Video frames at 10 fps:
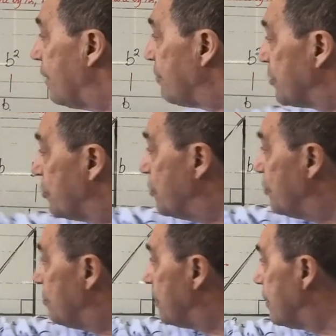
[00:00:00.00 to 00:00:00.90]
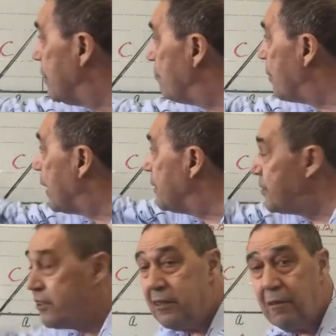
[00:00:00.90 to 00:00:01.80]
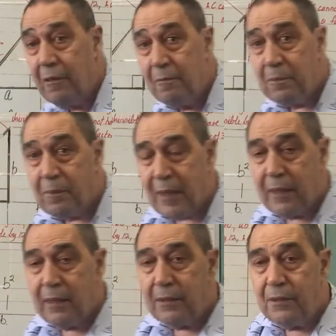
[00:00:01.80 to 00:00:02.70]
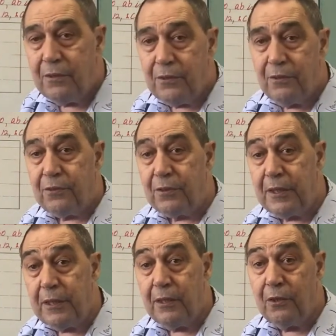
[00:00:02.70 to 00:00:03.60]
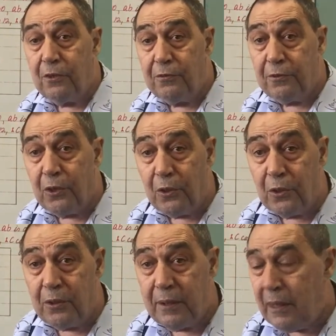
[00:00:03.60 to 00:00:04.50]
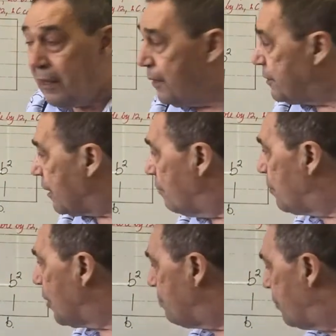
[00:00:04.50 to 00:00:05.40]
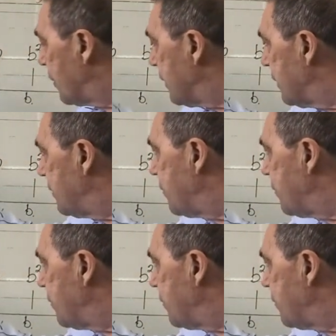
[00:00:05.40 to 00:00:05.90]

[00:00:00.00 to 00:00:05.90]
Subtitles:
have a 2 in base 3 or 4, so by putting a